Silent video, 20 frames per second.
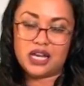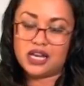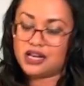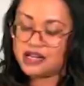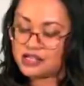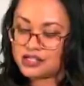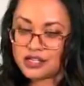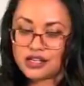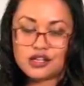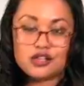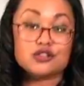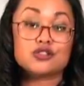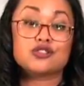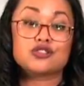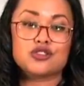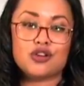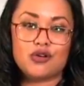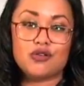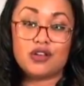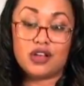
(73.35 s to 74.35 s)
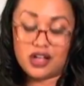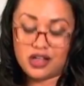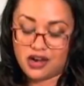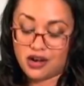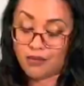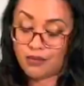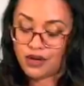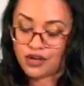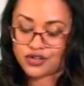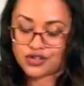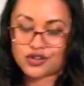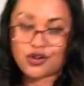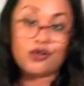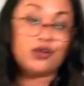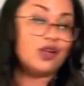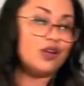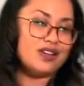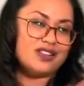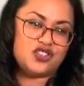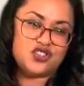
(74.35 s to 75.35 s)
It is so good, and I'm gonna show
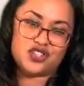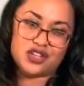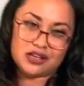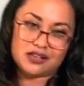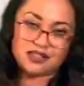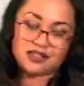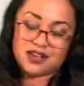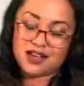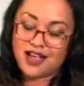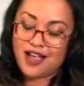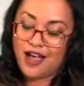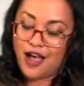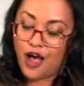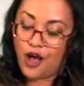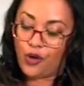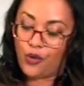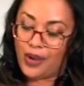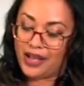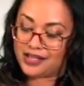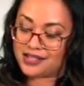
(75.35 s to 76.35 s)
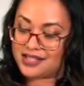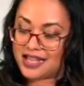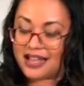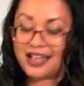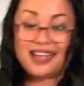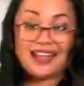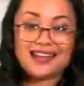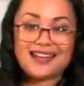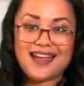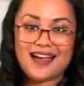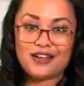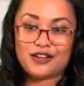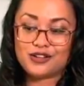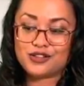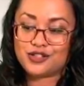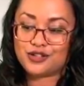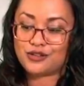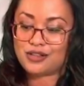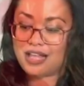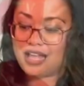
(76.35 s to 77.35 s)
you in just a quick second how to do